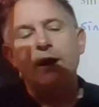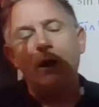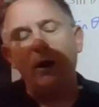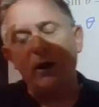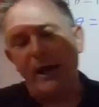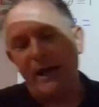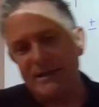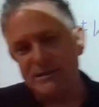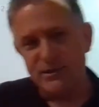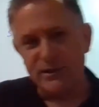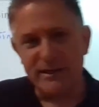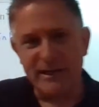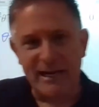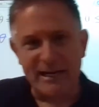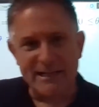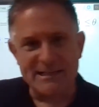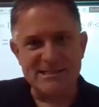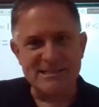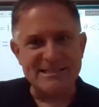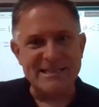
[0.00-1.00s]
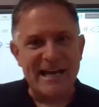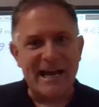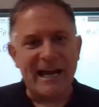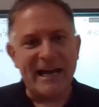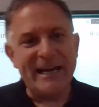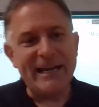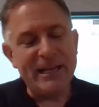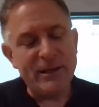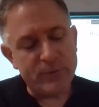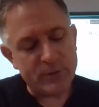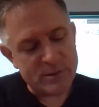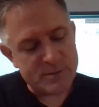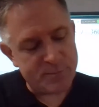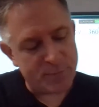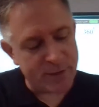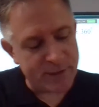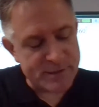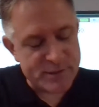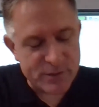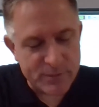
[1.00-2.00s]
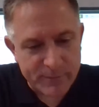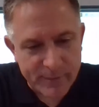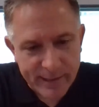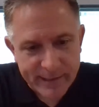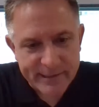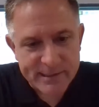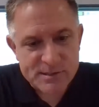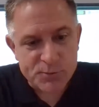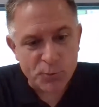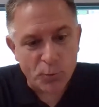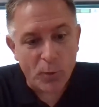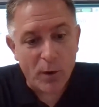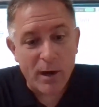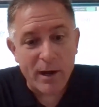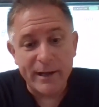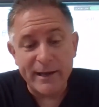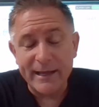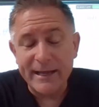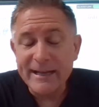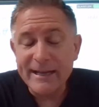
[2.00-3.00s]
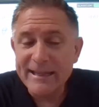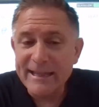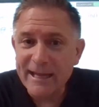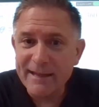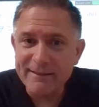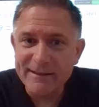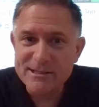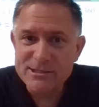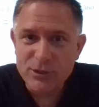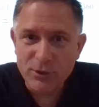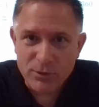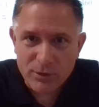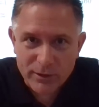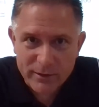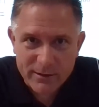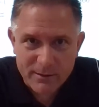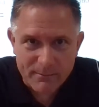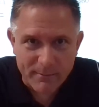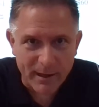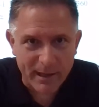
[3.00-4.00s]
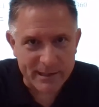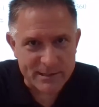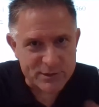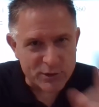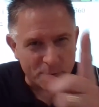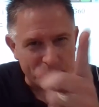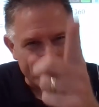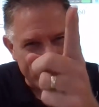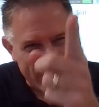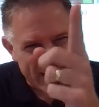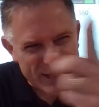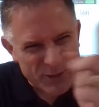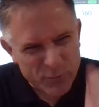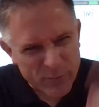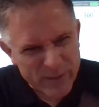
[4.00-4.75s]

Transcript: Okay, so you got sine equals plus or minus one. And again, let's go look at my domain